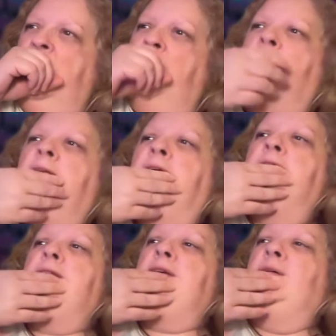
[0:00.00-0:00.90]
what
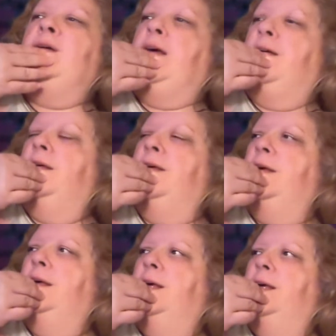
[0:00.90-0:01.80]
else? Oh yeah,
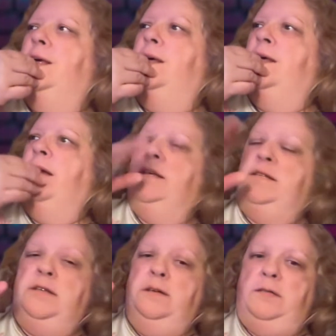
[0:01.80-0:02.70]
I
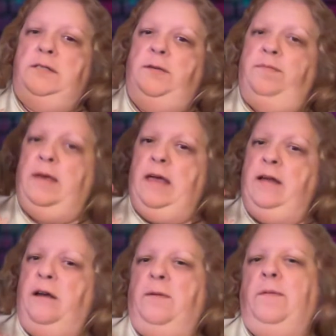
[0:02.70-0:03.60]
do still
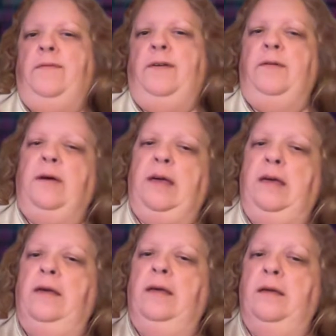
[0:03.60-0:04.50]
plan on reviewing